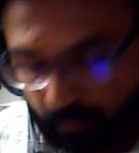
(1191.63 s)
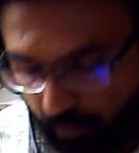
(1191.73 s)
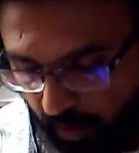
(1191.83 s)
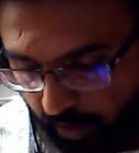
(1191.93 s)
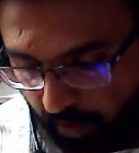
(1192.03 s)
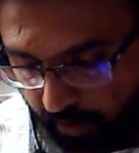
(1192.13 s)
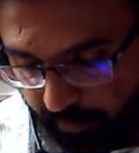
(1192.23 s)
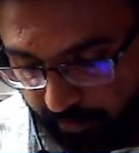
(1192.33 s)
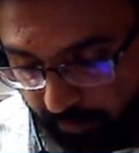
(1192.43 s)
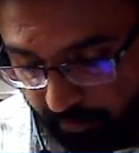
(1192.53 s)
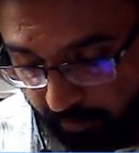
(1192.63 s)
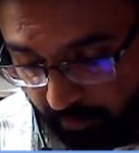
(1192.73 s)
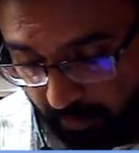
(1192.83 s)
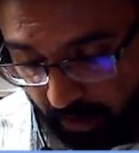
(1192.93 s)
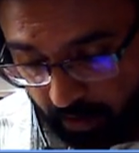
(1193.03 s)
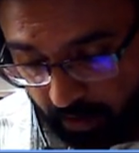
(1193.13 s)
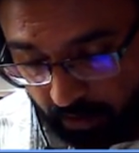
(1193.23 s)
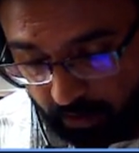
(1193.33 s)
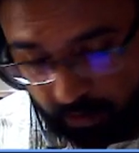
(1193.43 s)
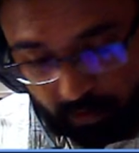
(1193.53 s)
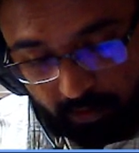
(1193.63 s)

Okay. So